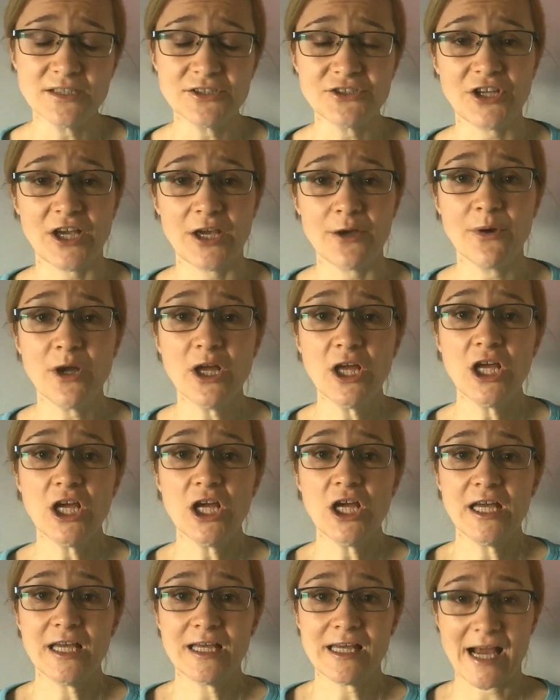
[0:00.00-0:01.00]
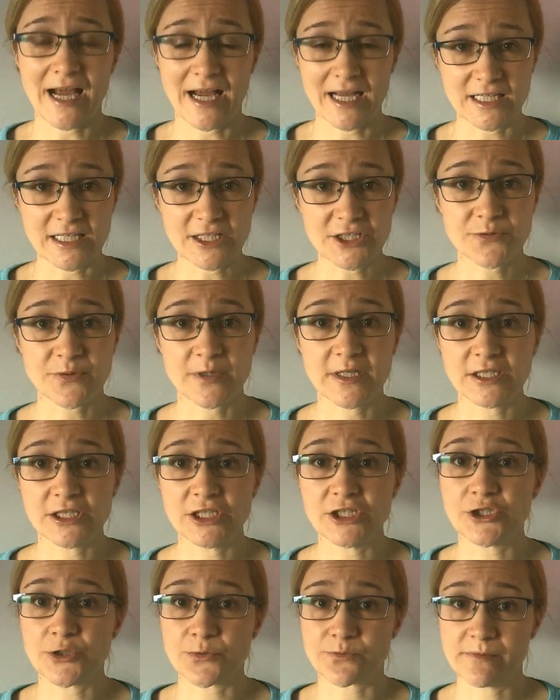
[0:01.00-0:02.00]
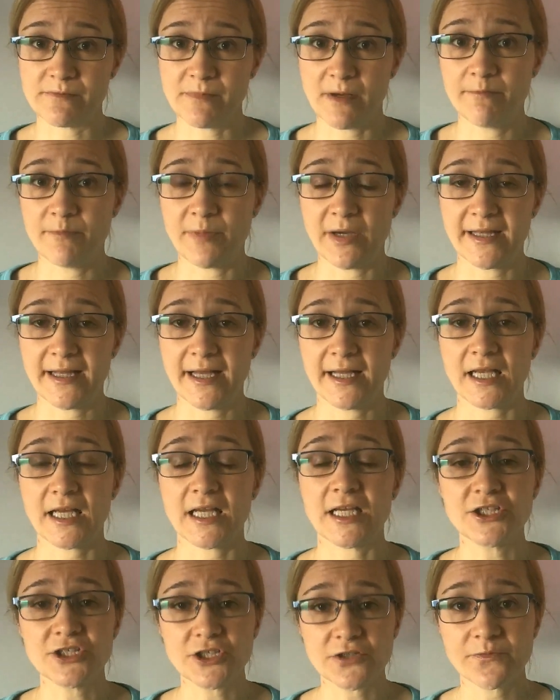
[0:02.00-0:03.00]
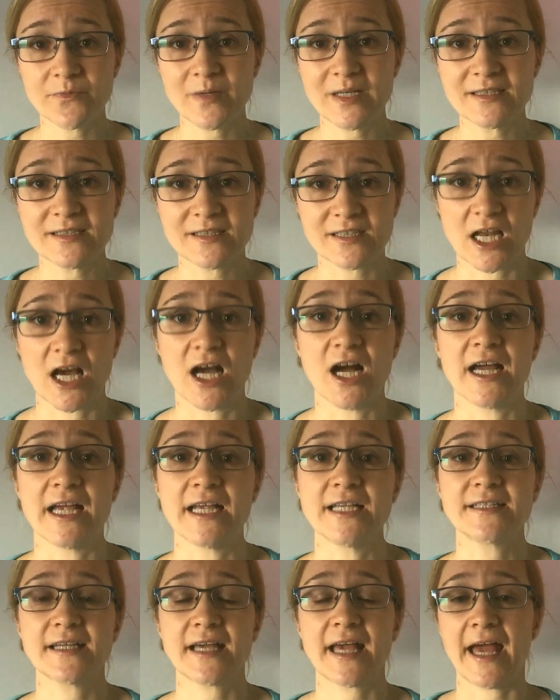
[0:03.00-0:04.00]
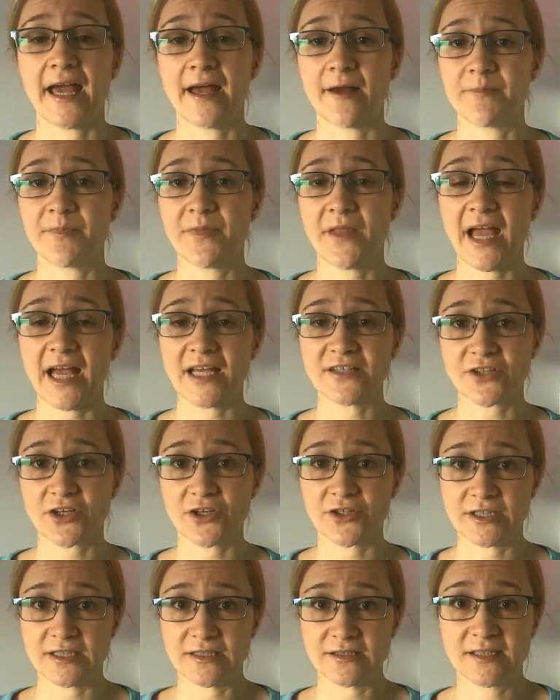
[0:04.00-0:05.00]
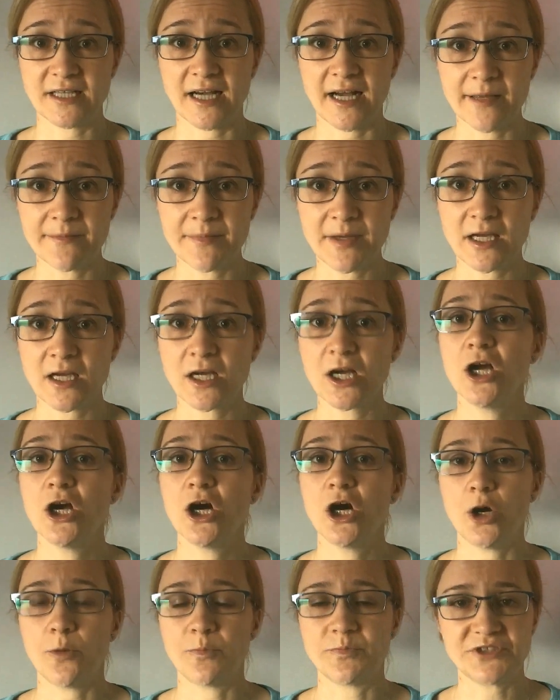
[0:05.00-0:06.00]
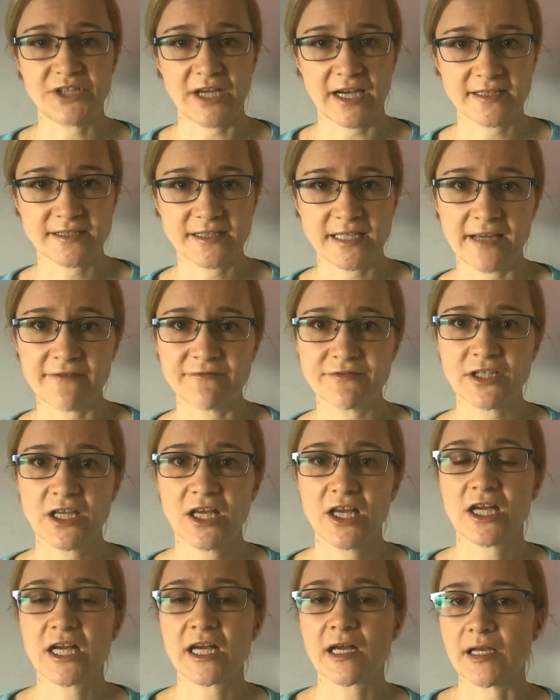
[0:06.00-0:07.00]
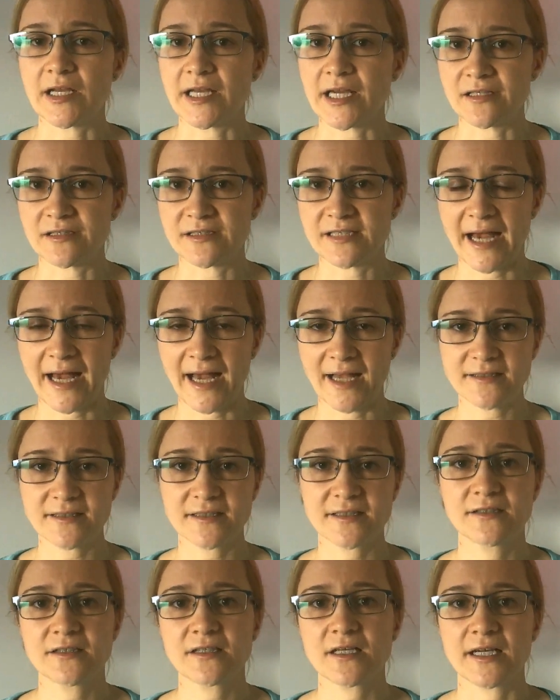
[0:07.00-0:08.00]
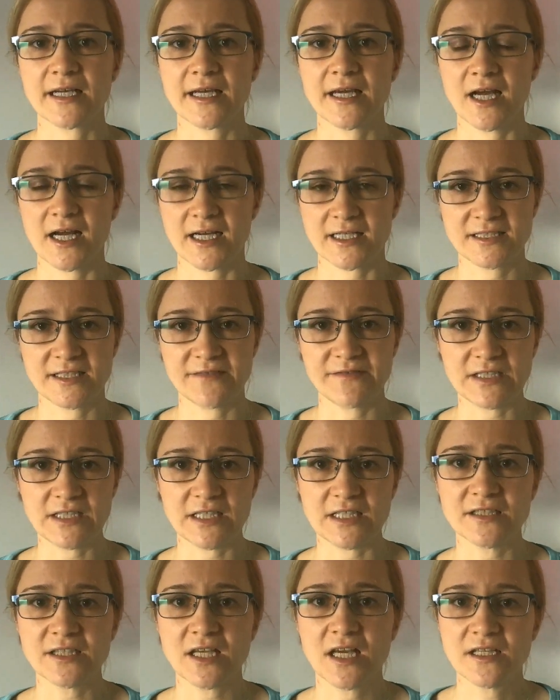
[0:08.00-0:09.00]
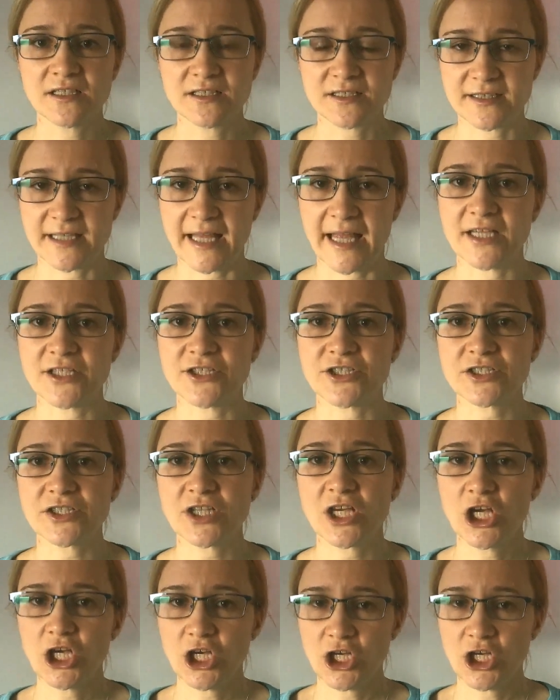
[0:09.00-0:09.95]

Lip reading: So I literally need to remember that each of my slides has got a timing, objectives, clear tasks, clear activities, stages.